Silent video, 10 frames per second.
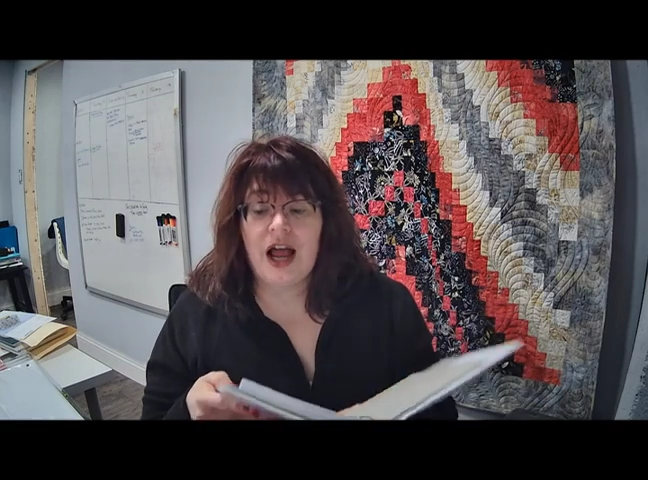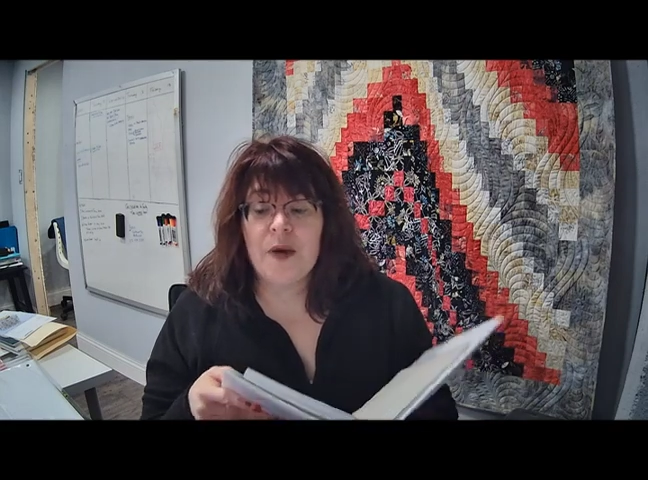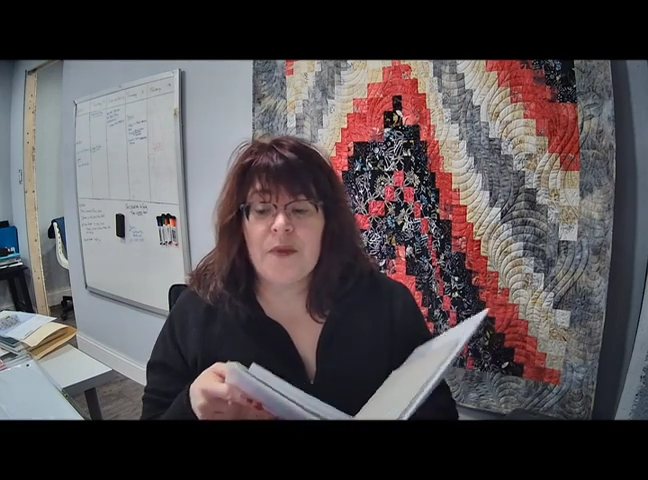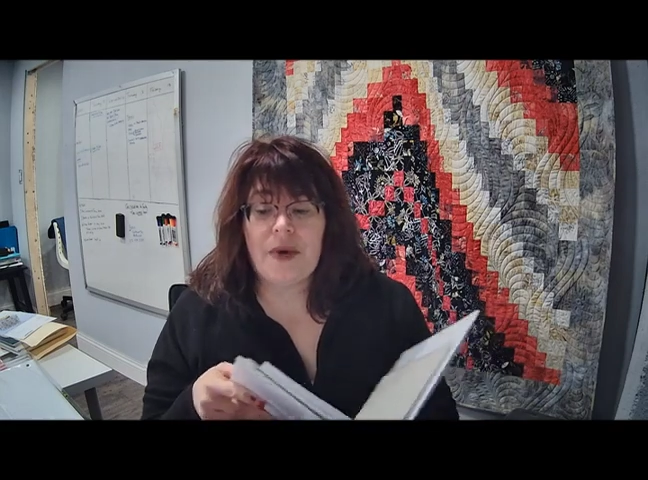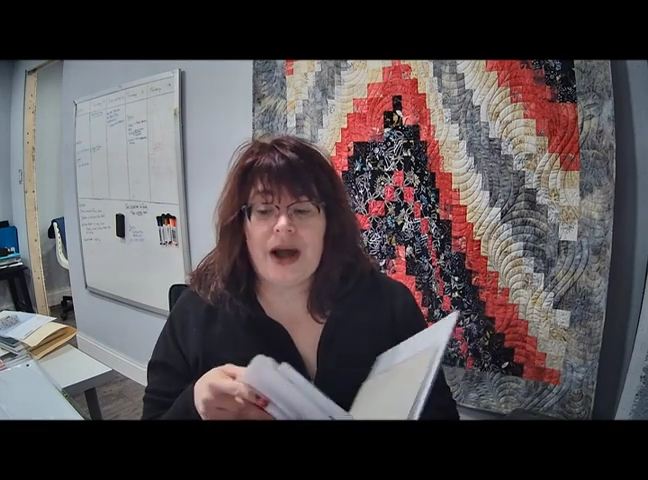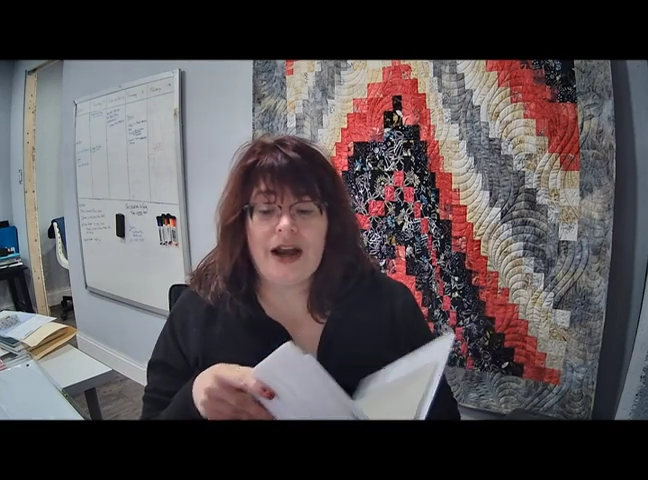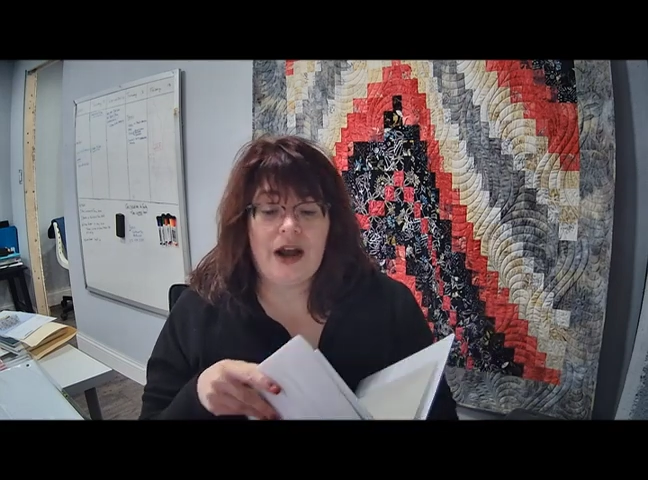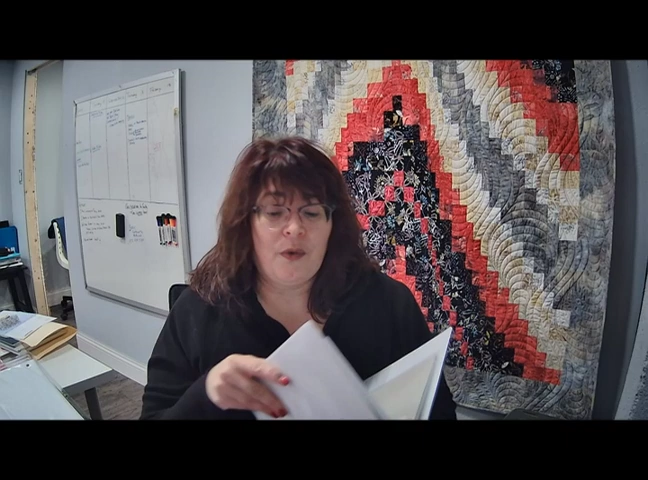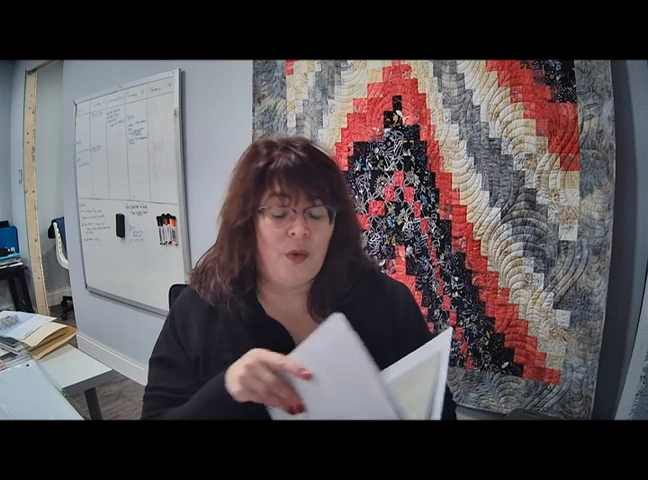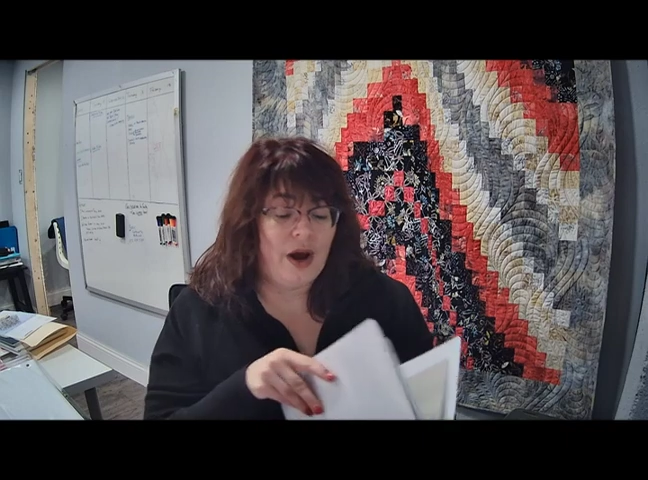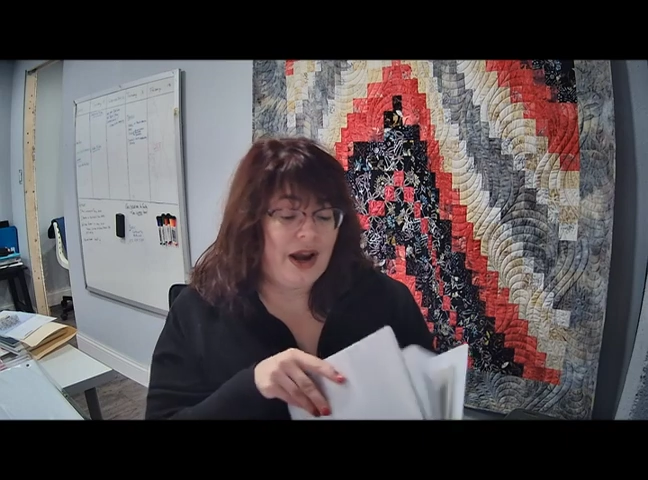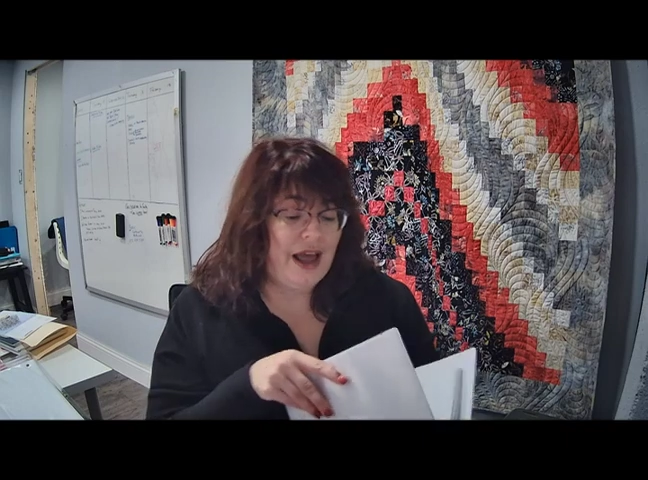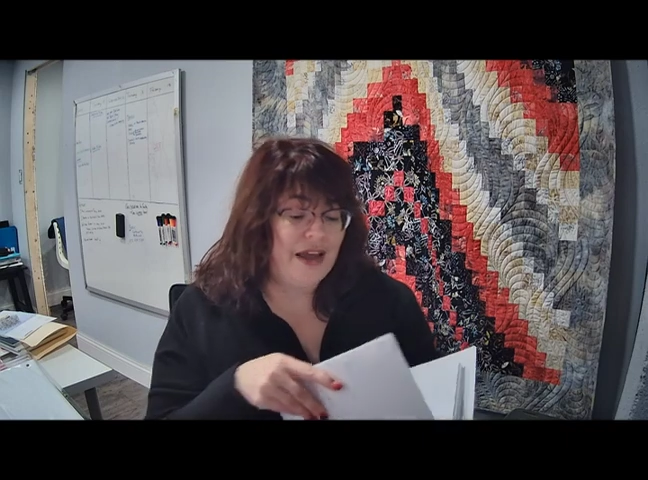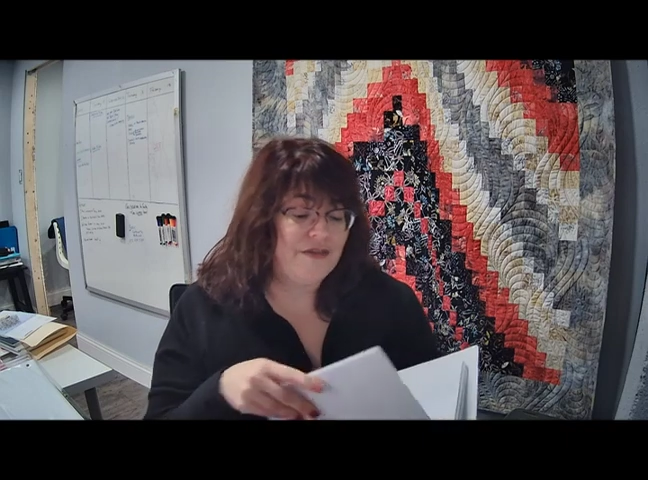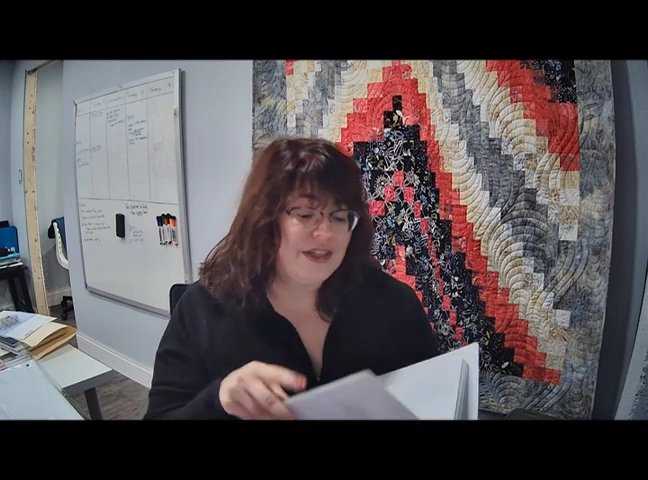But what I
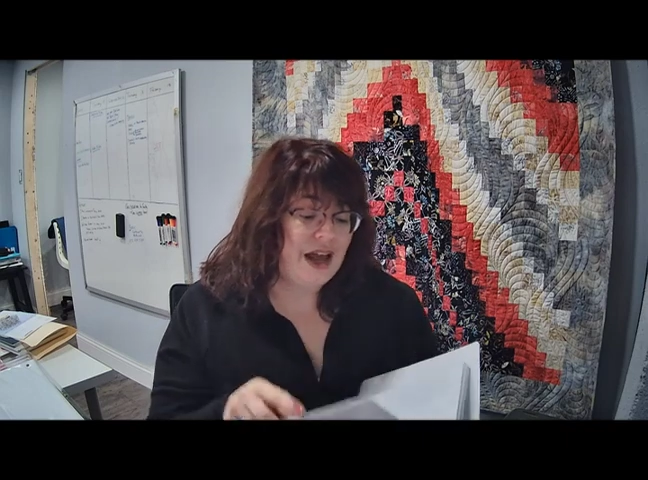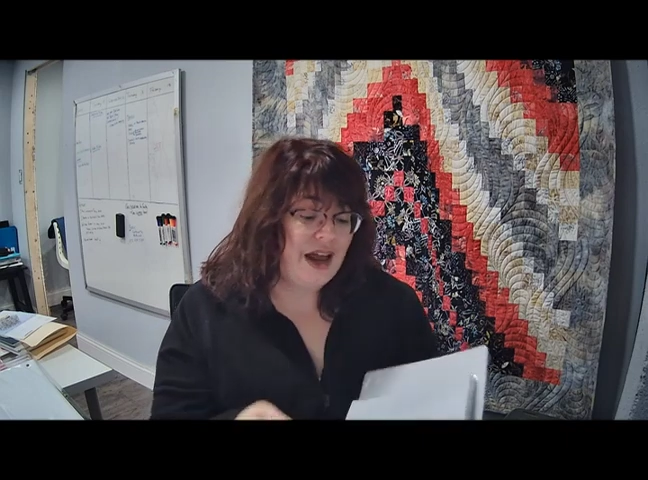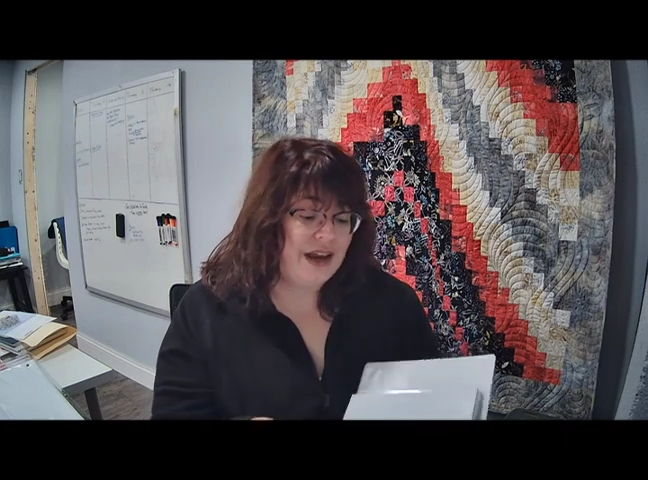have done